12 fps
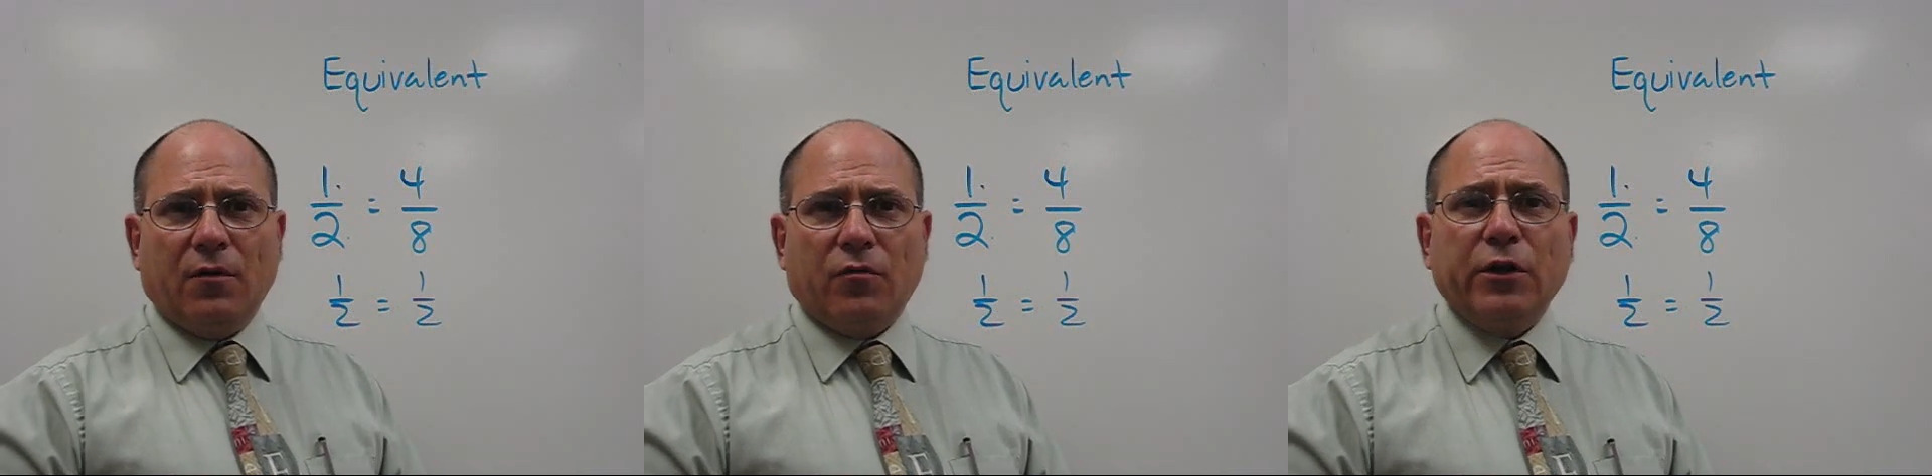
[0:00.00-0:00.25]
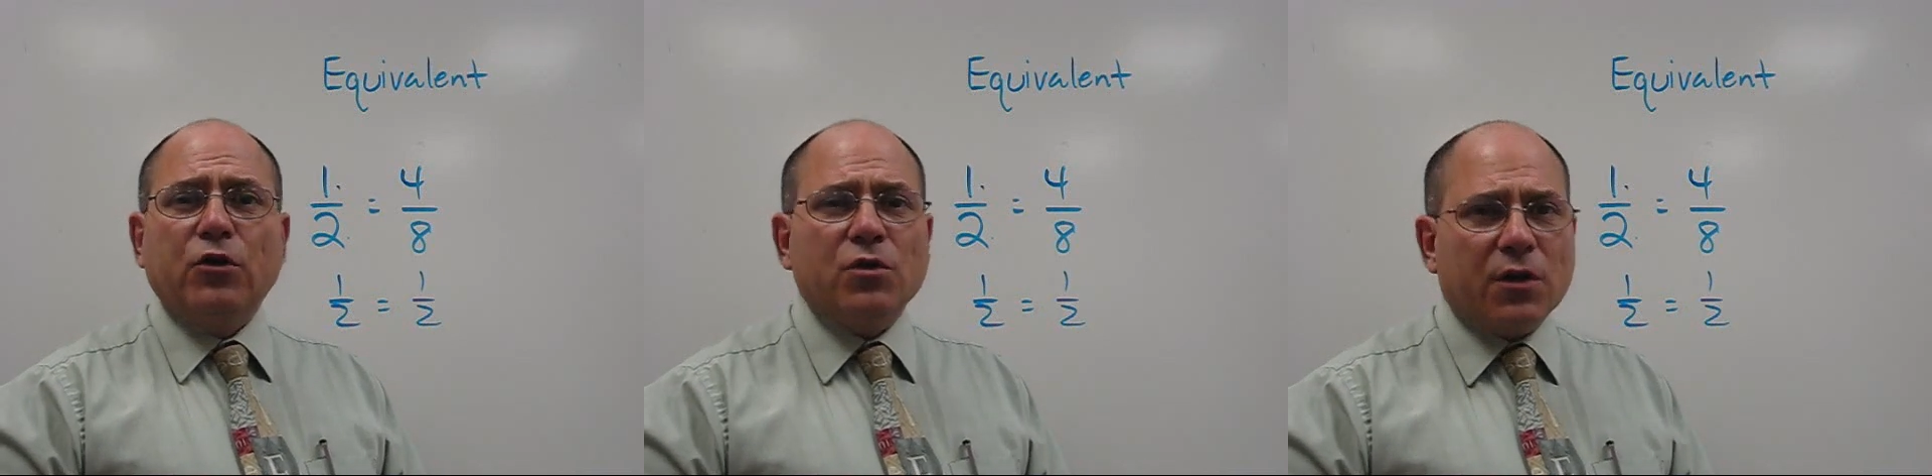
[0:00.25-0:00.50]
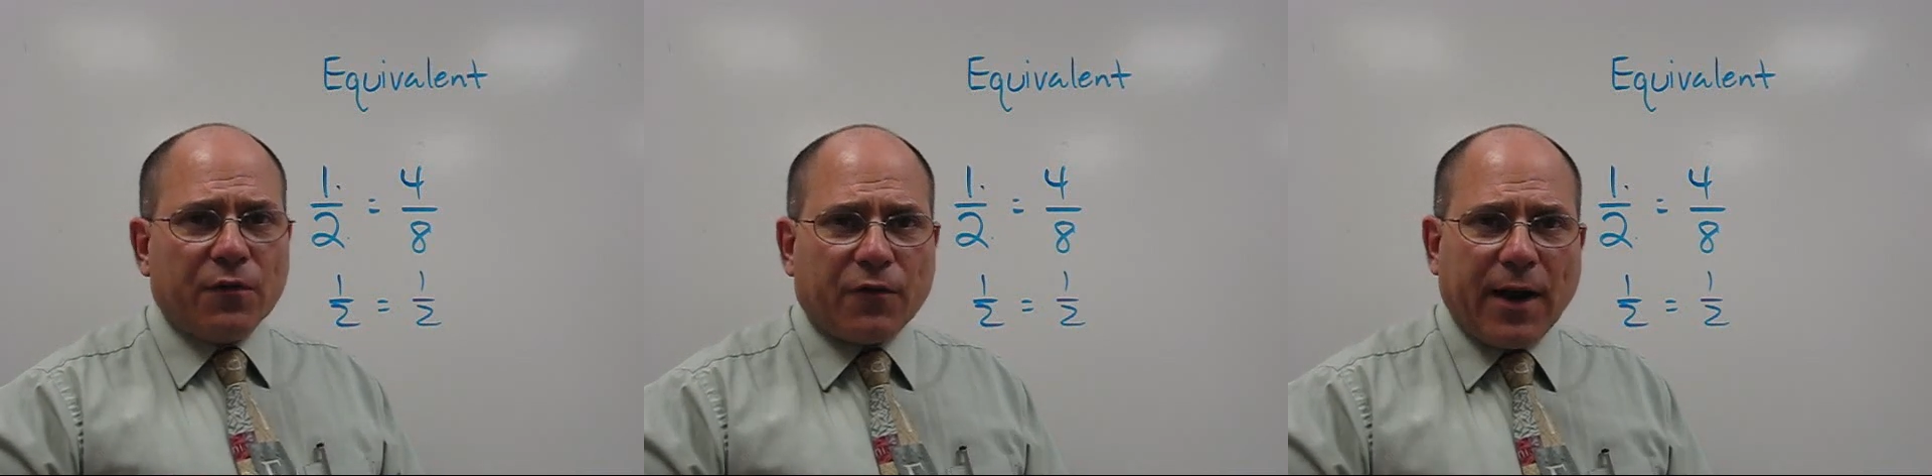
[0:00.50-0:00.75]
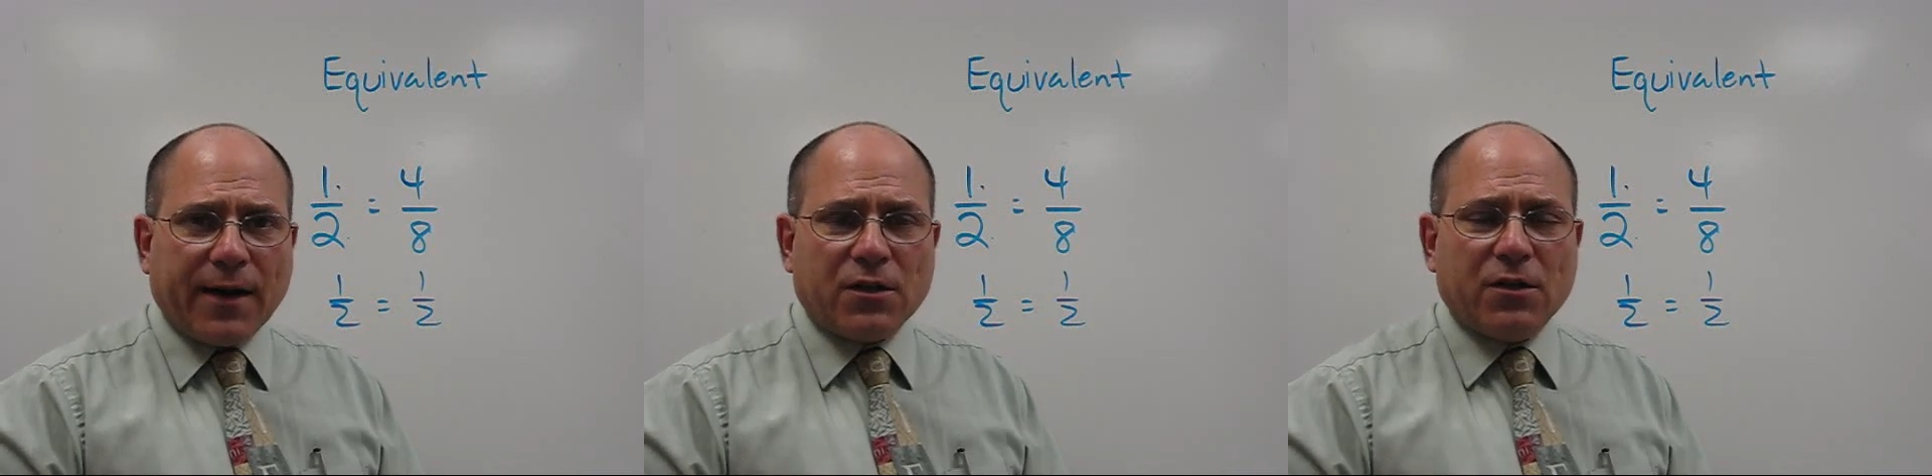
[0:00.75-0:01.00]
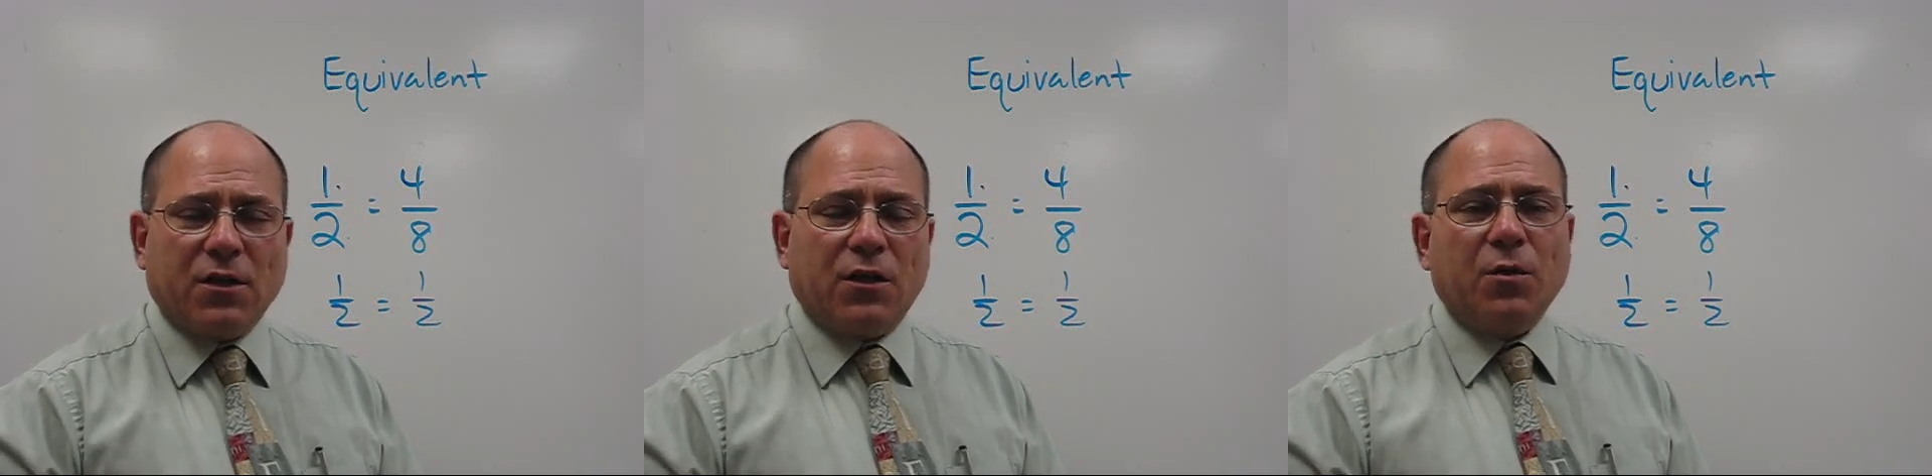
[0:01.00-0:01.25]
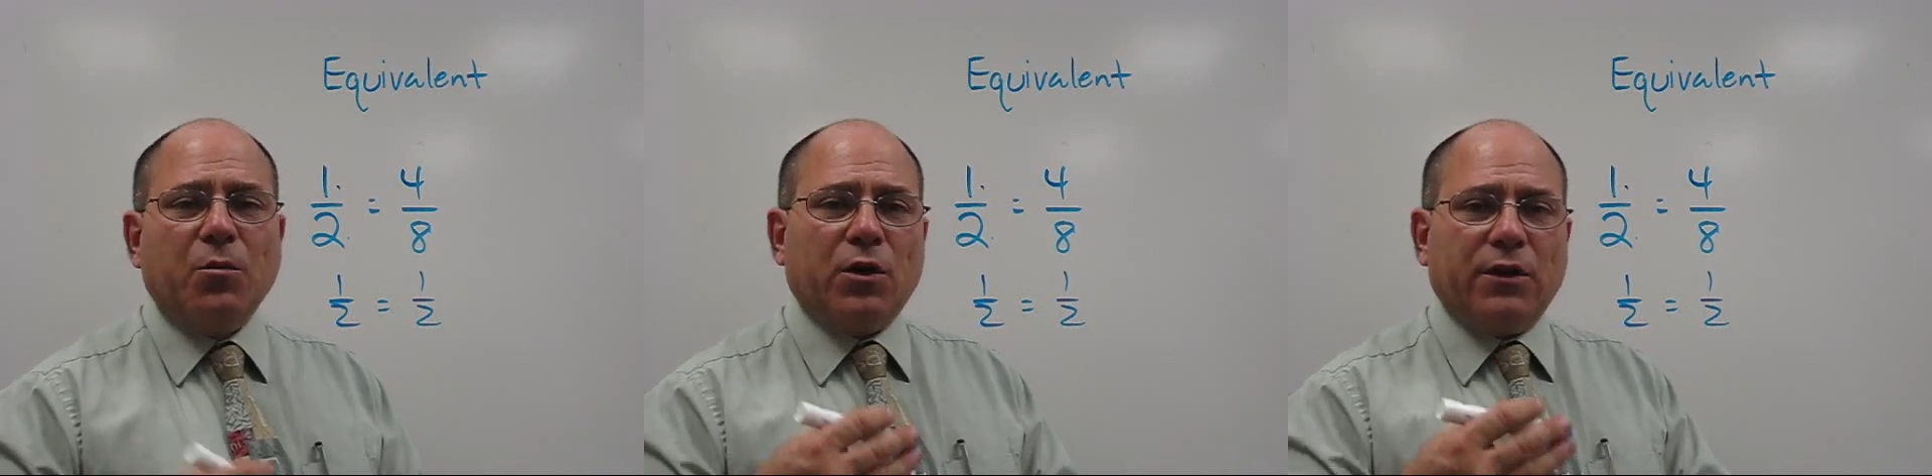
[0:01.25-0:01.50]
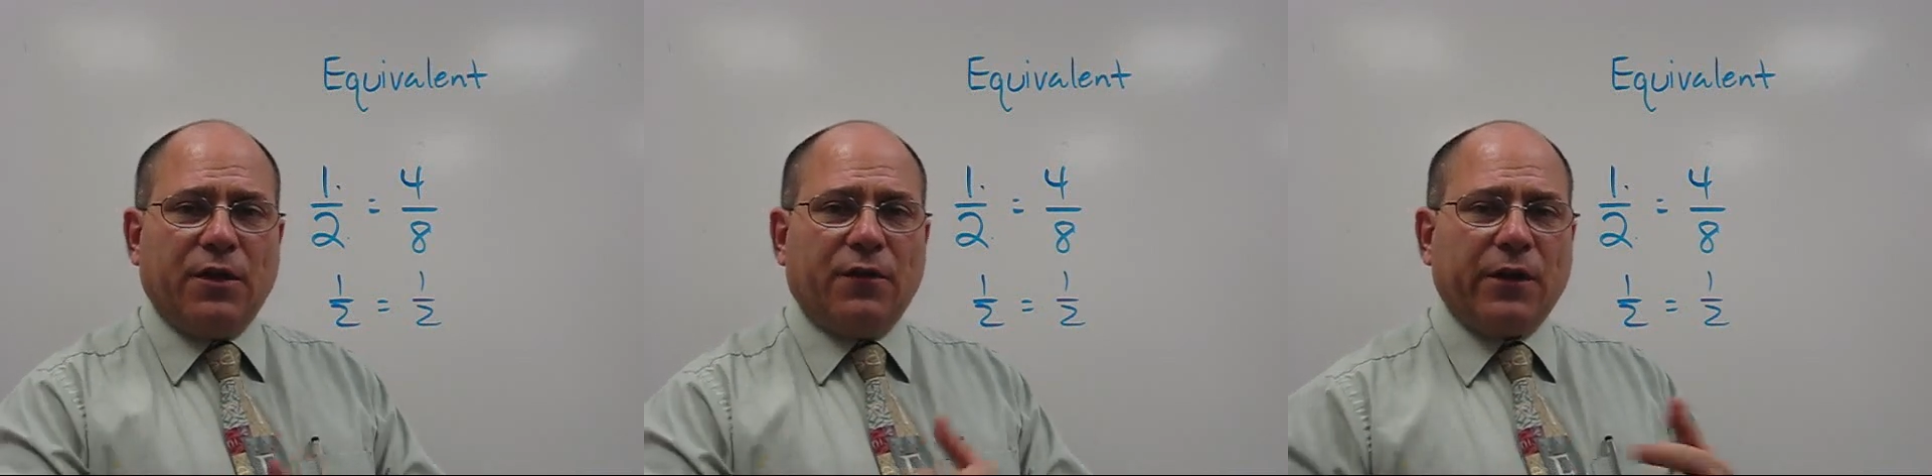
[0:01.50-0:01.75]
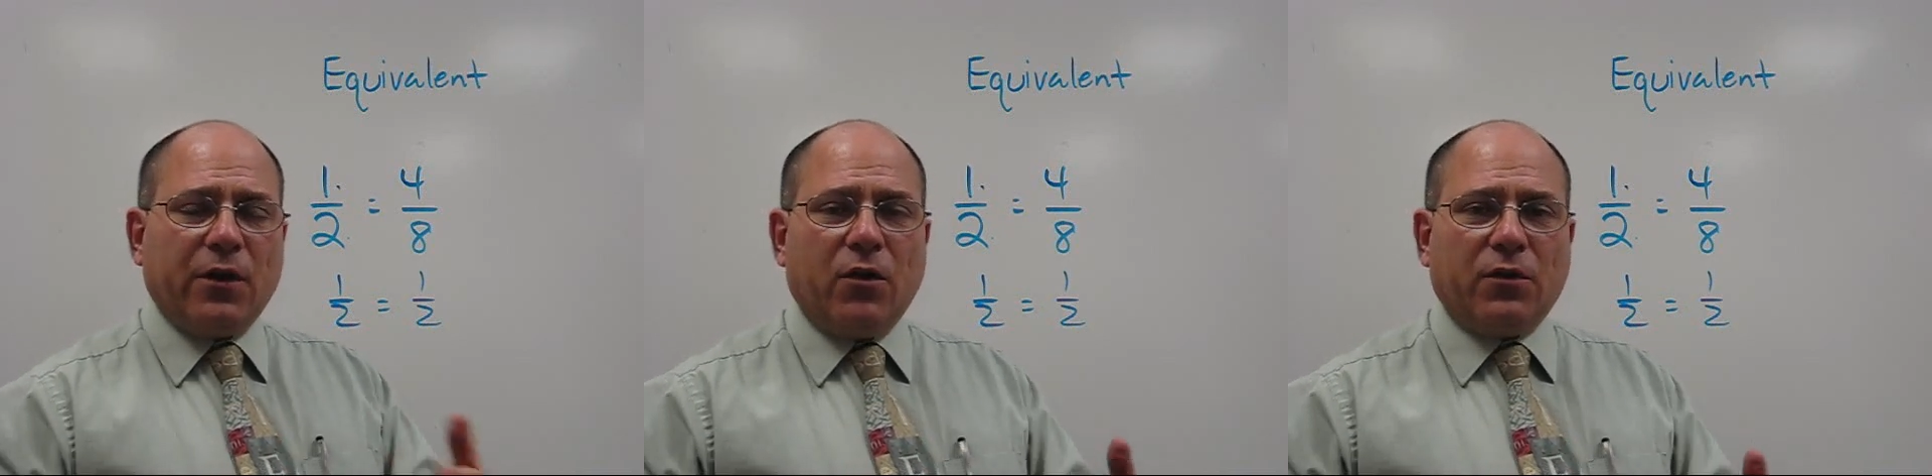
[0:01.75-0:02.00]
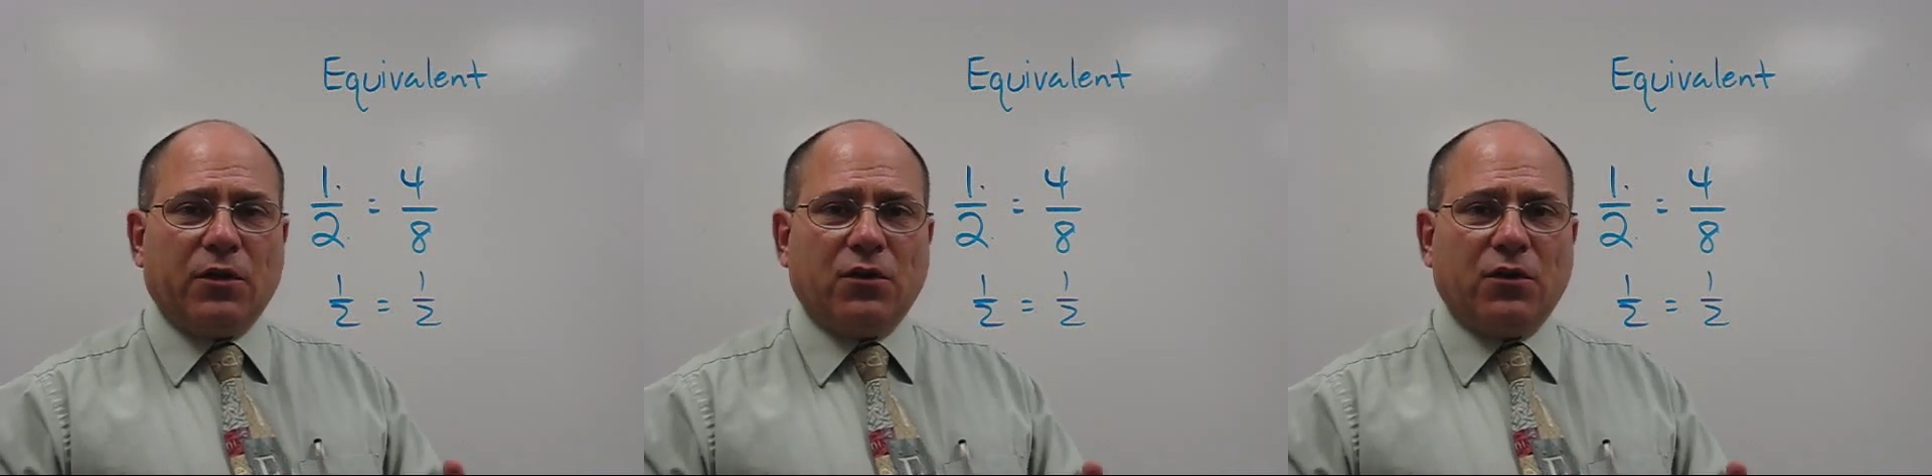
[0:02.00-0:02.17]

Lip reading: reducing fractions a little more difficult